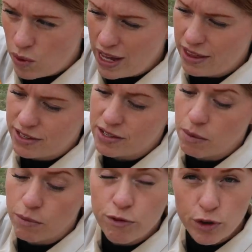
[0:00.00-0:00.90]
with
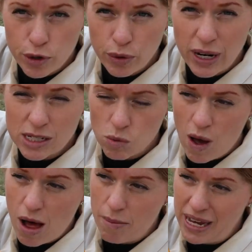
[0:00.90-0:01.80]
some food as
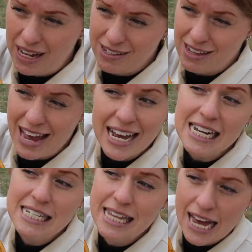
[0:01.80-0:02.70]
well. Because like
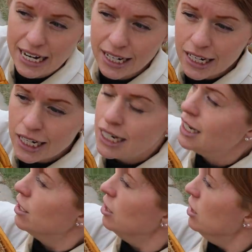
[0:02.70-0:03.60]
I said,
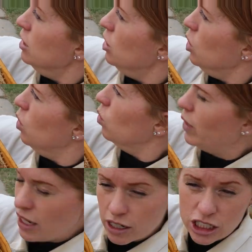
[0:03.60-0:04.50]

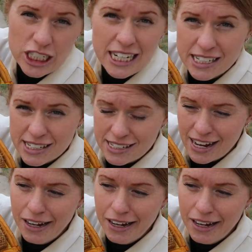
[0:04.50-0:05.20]
we are just